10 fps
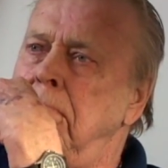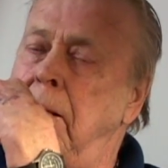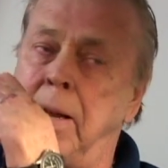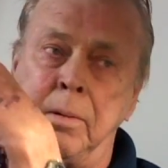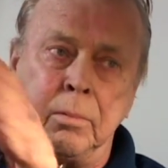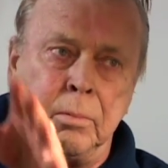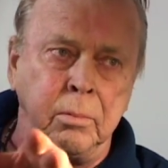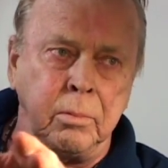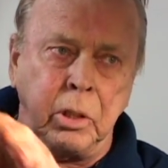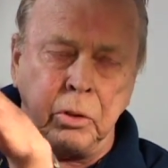And
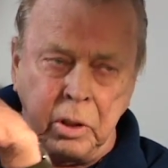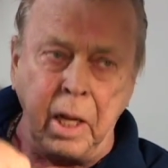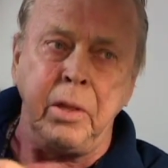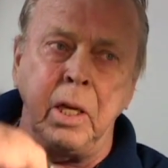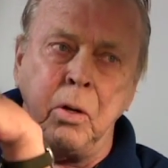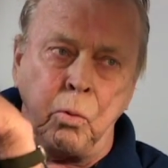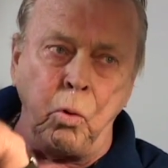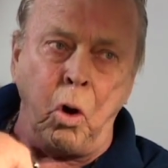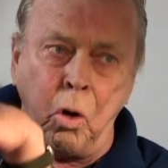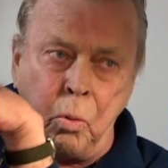there's nothing
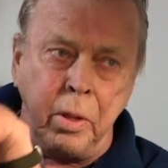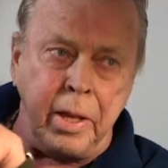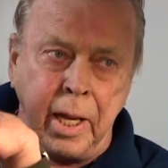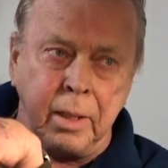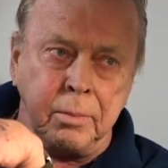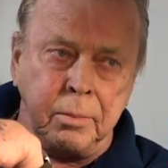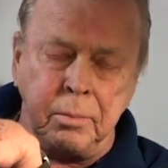wrong with that.